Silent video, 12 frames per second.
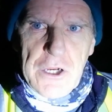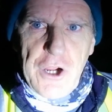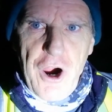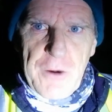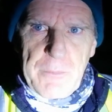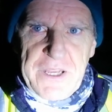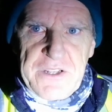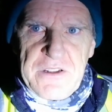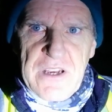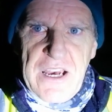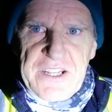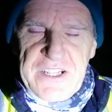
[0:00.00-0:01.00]
Garmin
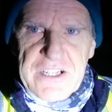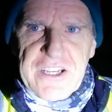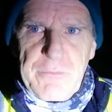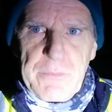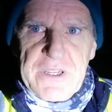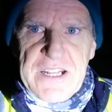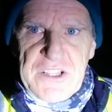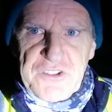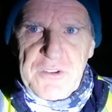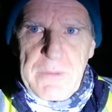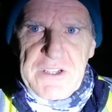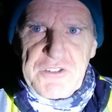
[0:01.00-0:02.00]
and it'll give me an
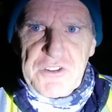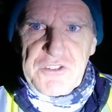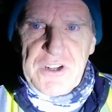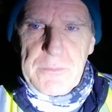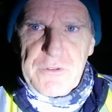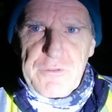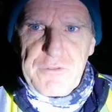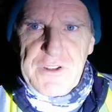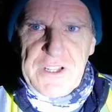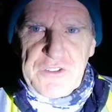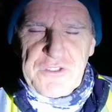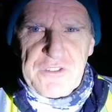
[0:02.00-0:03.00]
estimated time to
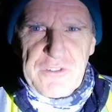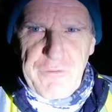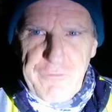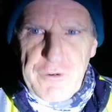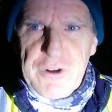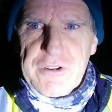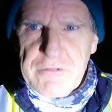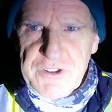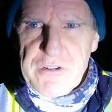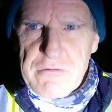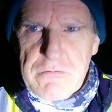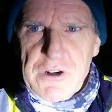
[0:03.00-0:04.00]
finish. The further
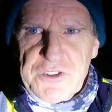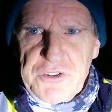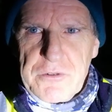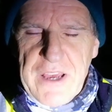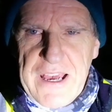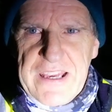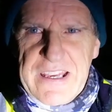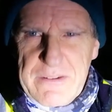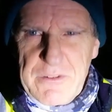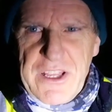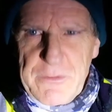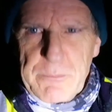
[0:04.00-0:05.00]
into the ride you get, it,
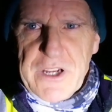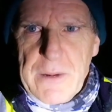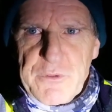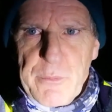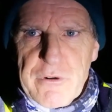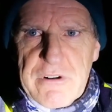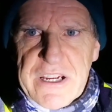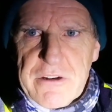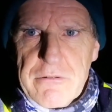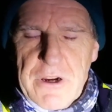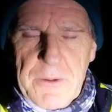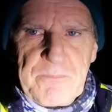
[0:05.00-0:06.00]
it becomes more
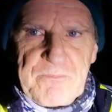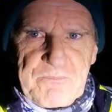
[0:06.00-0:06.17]
accurate.